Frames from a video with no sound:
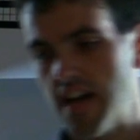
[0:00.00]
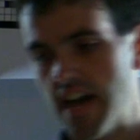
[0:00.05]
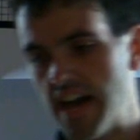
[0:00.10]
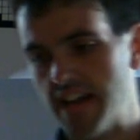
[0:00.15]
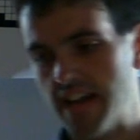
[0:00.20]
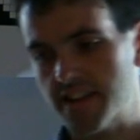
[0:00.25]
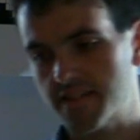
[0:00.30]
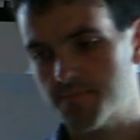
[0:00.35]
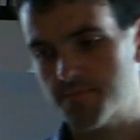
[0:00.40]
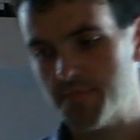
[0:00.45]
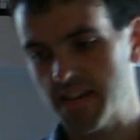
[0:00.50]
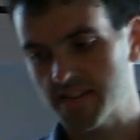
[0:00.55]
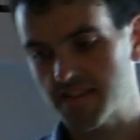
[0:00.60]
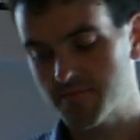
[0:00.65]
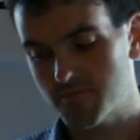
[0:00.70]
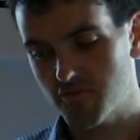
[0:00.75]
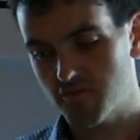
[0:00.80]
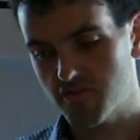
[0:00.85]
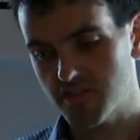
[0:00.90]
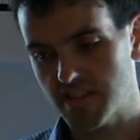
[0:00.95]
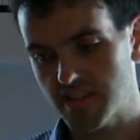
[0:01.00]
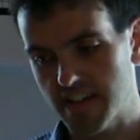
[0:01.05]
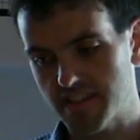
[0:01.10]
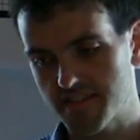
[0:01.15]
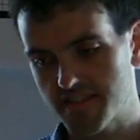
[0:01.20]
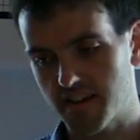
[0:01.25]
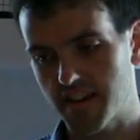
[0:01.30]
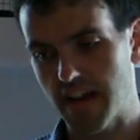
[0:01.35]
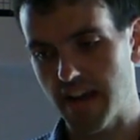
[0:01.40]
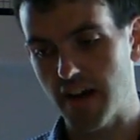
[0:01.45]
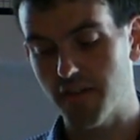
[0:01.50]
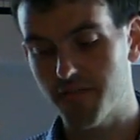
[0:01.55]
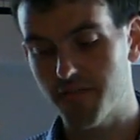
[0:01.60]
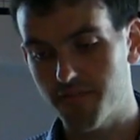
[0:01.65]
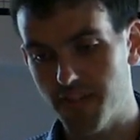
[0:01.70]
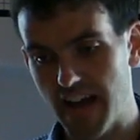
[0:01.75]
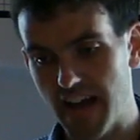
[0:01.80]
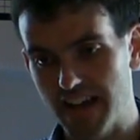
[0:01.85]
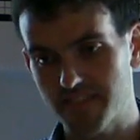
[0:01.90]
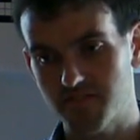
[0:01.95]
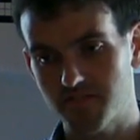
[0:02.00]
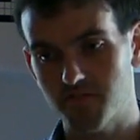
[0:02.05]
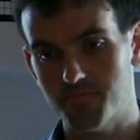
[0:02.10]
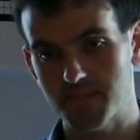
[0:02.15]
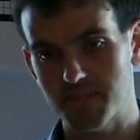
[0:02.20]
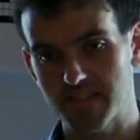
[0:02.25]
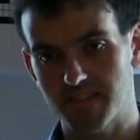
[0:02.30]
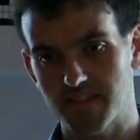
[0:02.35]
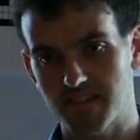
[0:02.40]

and it's based more or less on how fast you beat